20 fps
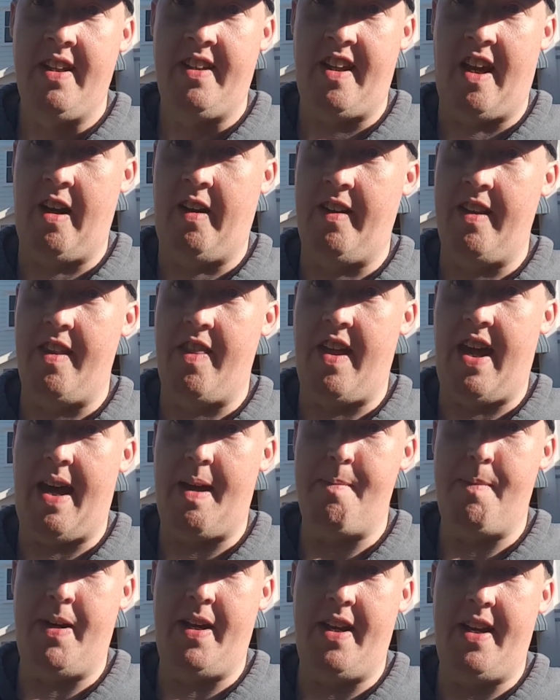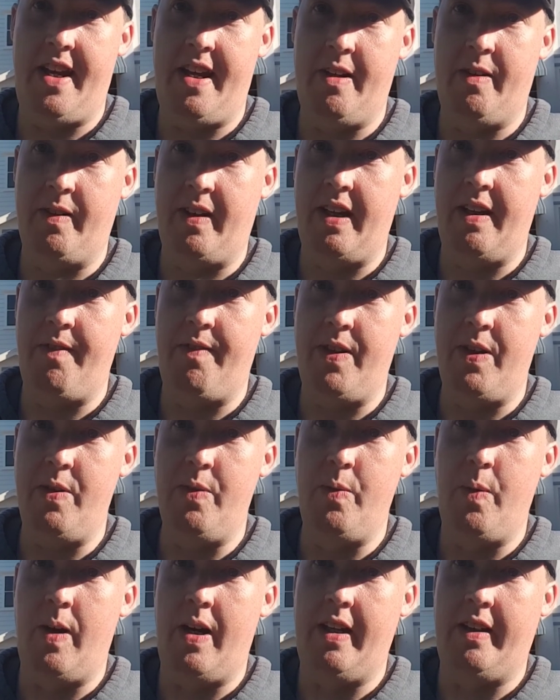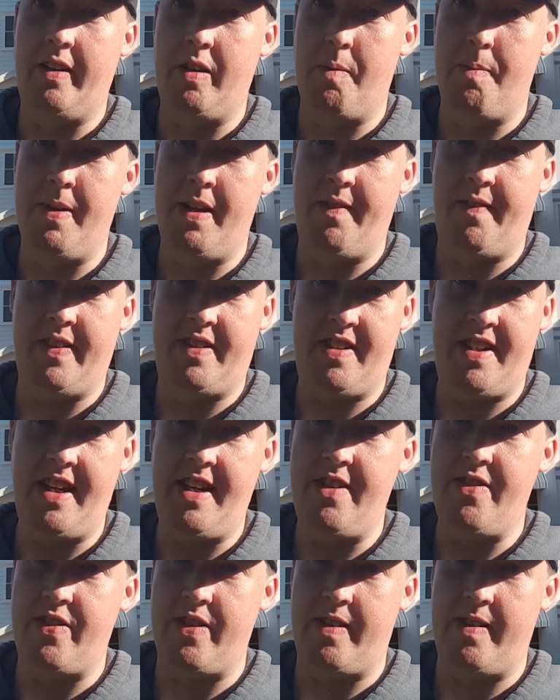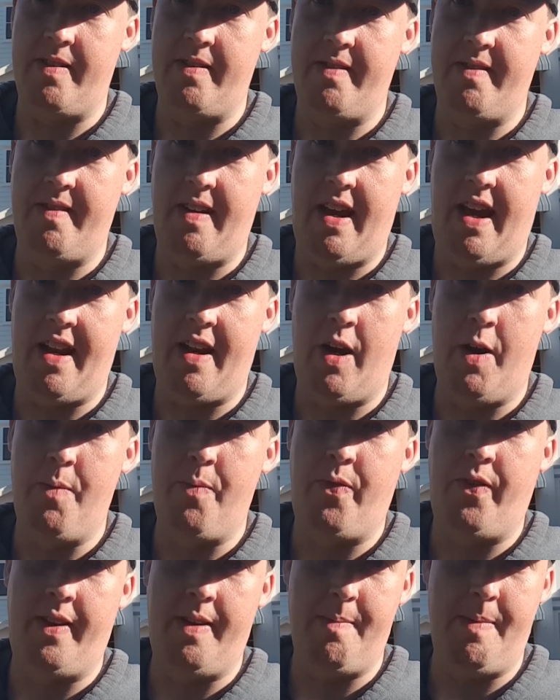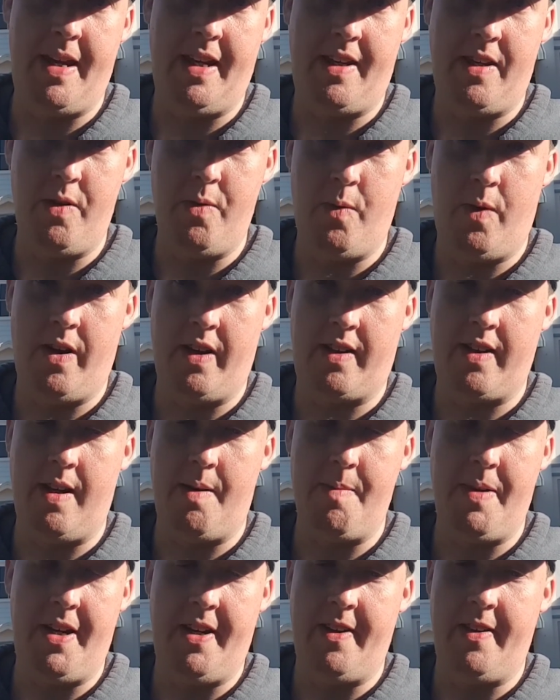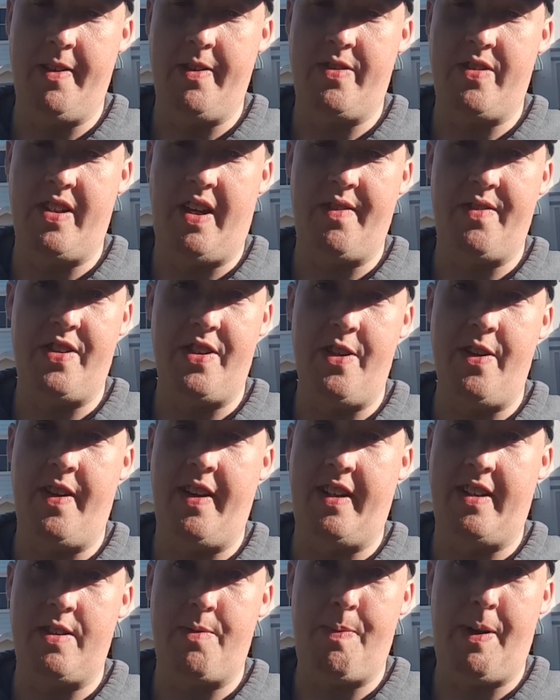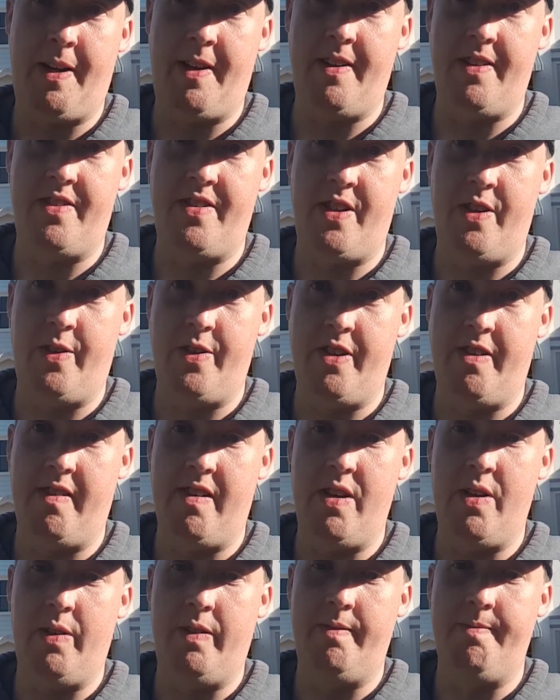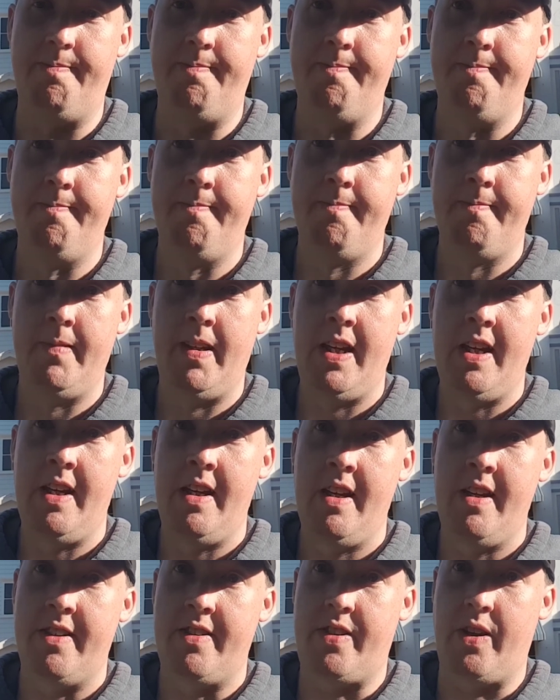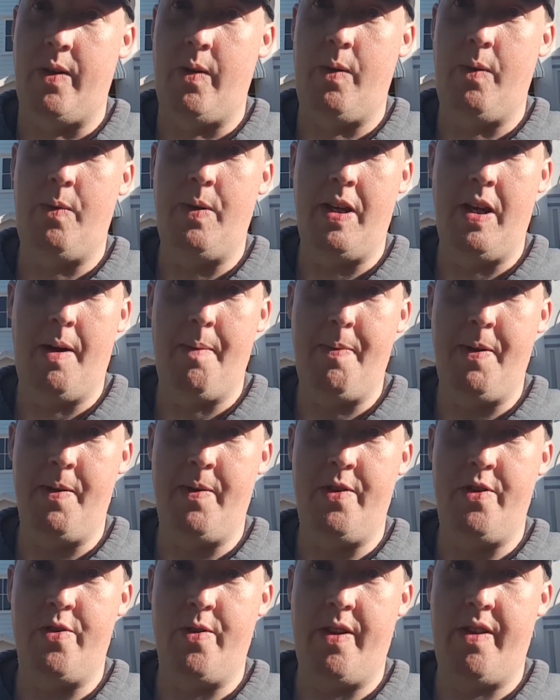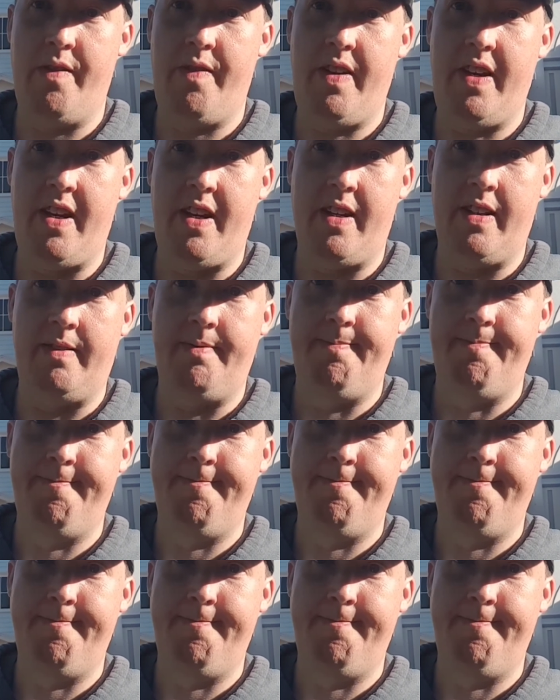Not only that, but it'll give you a little bit of a teaser and hopefully make you want to come here yourself so you can experience it on your own. So we hope you enjoy the video.